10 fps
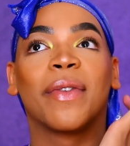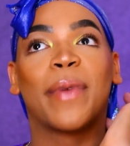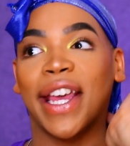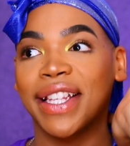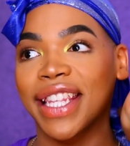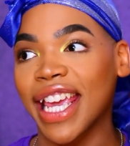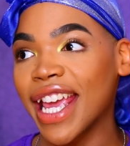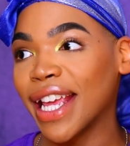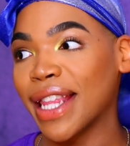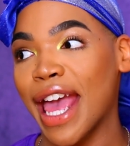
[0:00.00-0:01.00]
the best
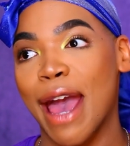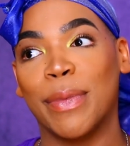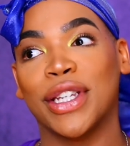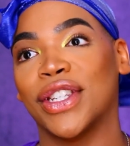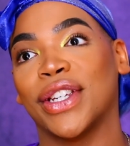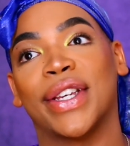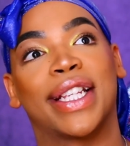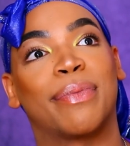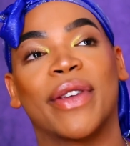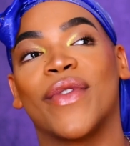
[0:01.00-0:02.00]
thing that happened this year
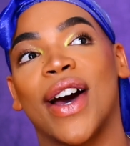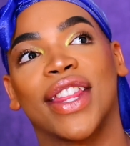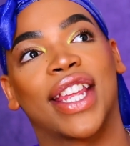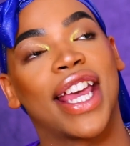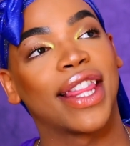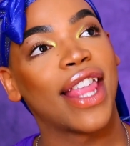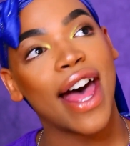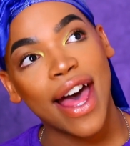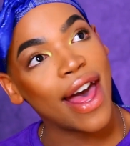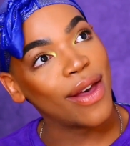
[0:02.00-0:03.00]
is me falling in
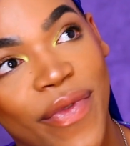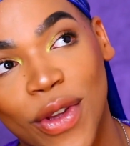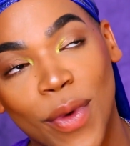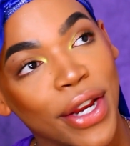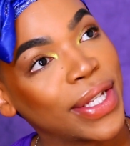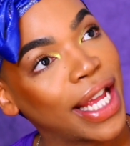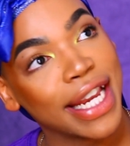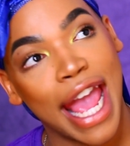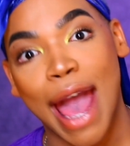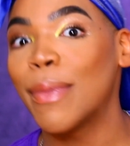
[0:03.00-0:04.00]
love. The worst
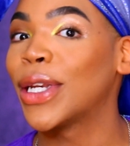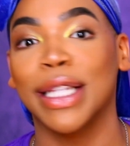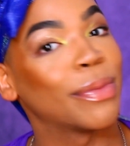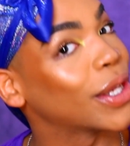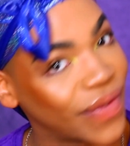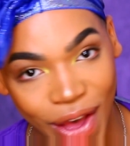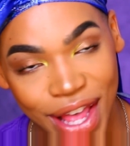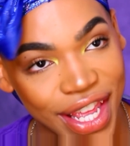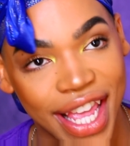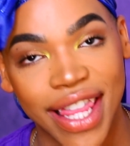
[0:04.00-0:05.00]
thing that happened is me
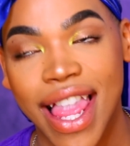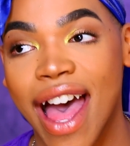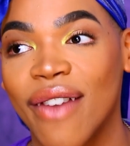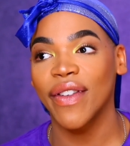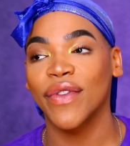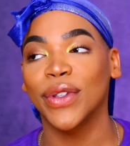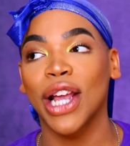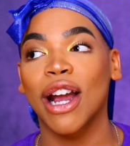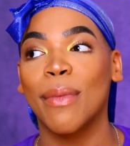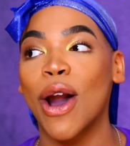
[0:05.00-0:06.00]
falling in love. If you
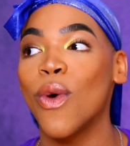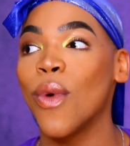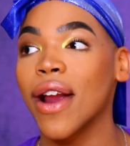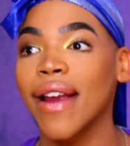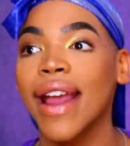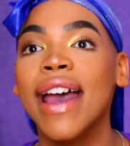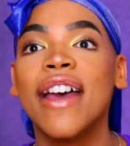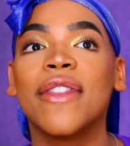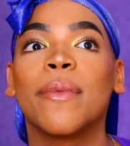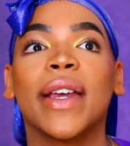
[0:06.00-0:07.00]
talk about work,
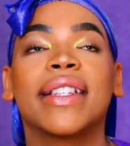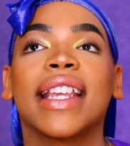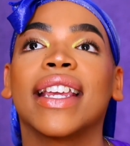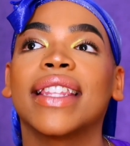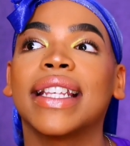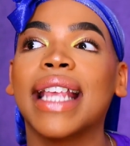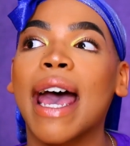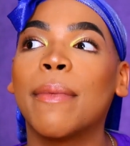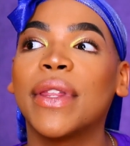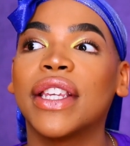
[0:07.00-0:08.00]
the best thing that's
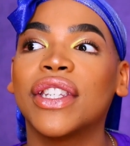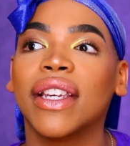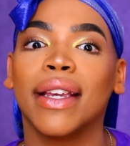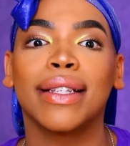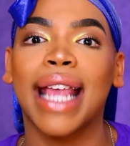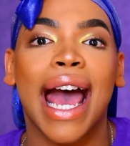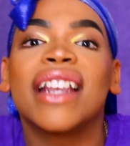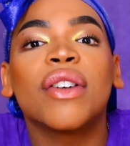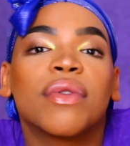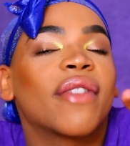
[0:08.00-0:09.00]
happened this year is
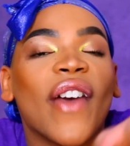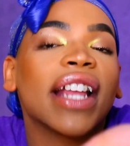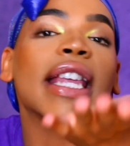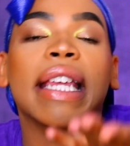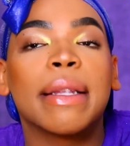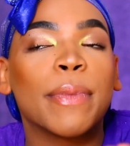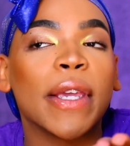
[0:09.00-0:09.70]
the fact that